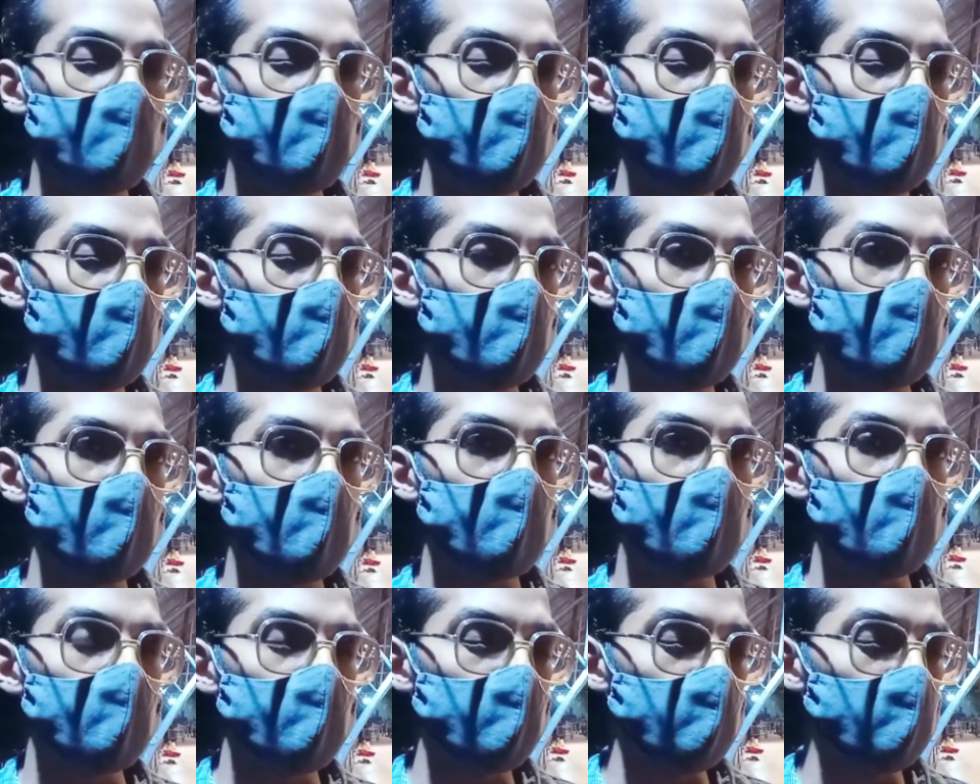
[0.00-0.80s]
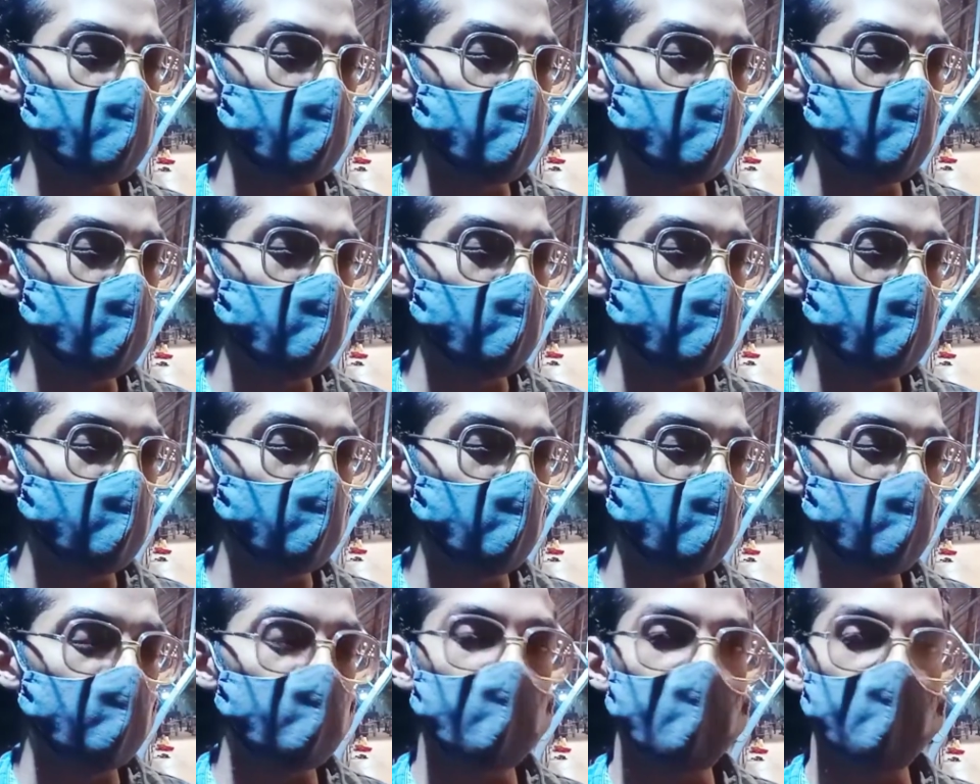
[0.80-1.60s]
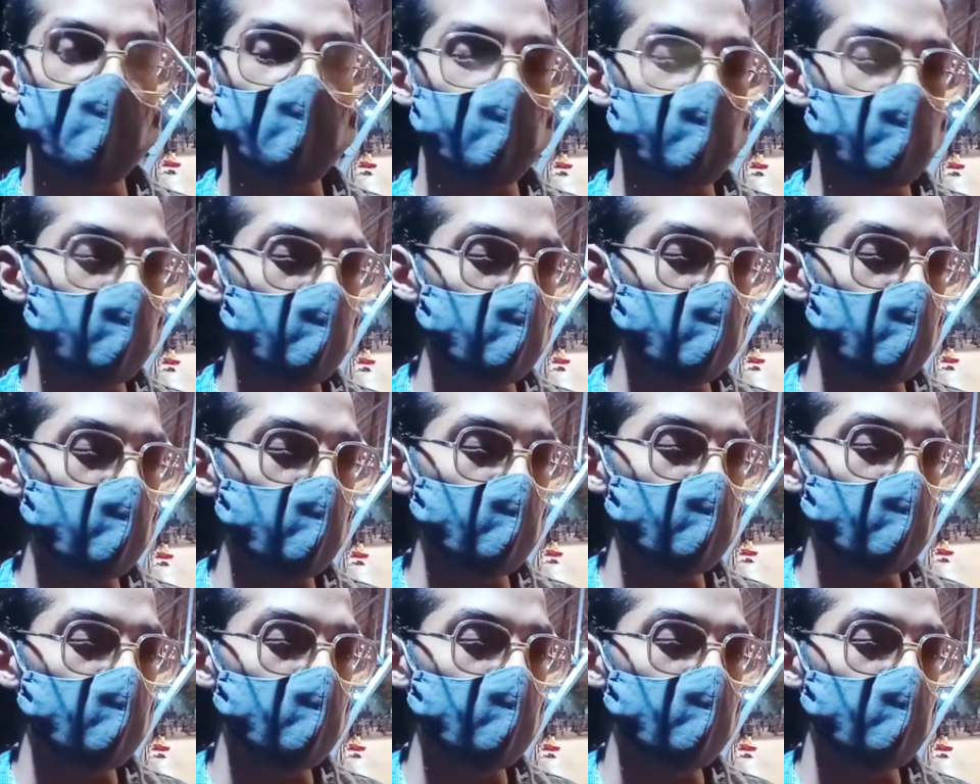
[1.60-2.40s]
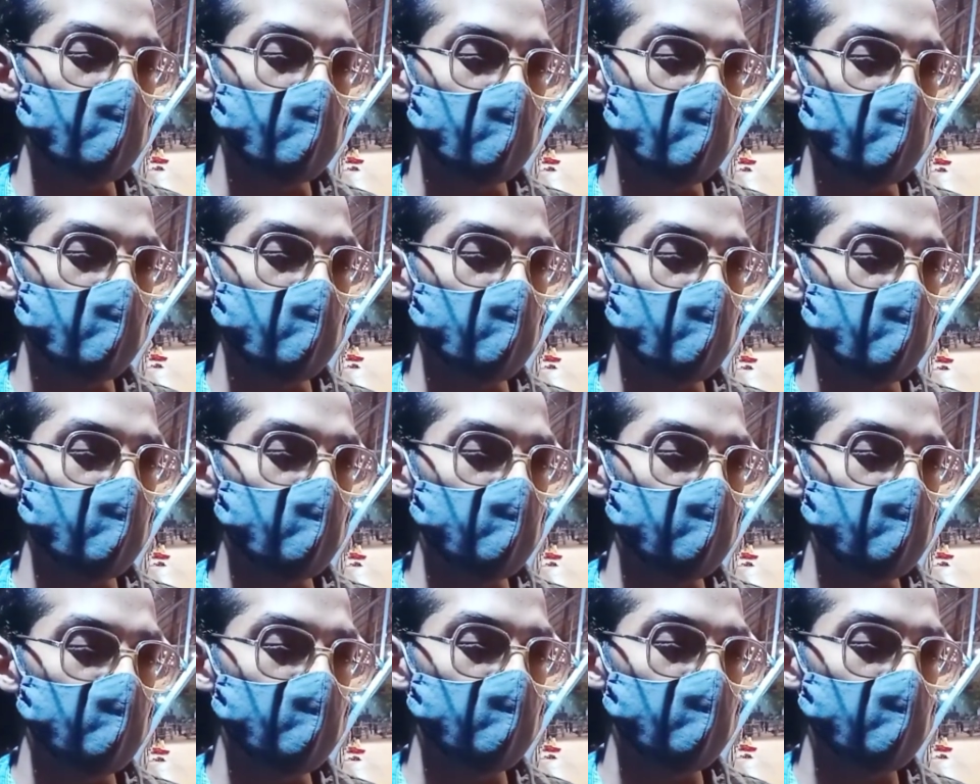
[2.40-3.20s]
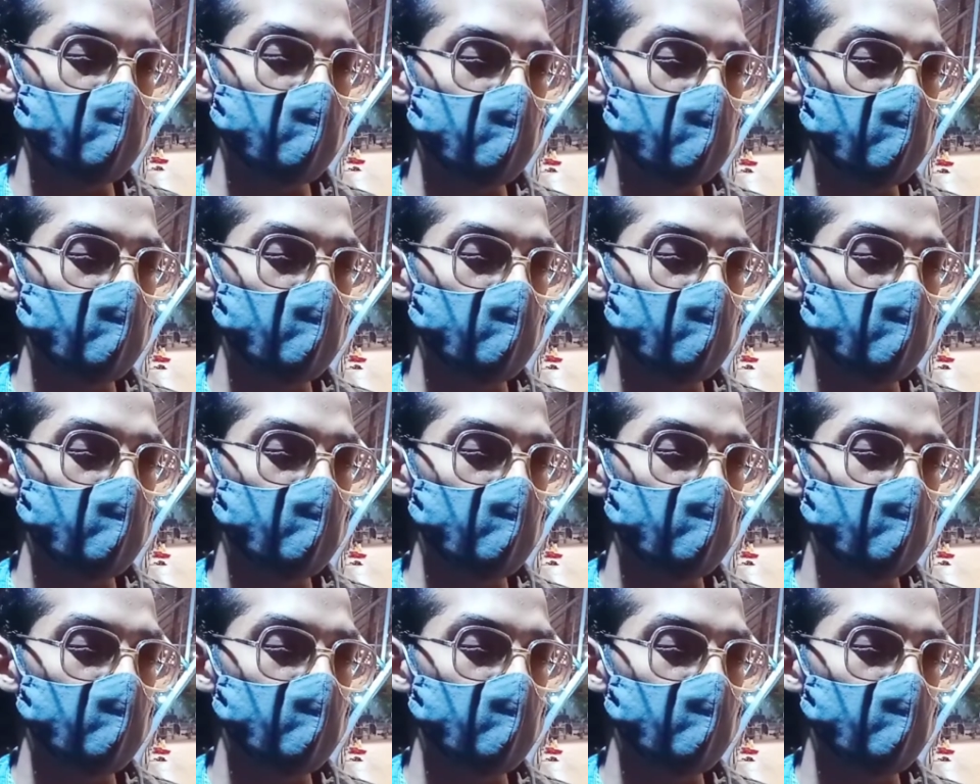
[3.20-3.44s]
Week 2022, the very last one of today's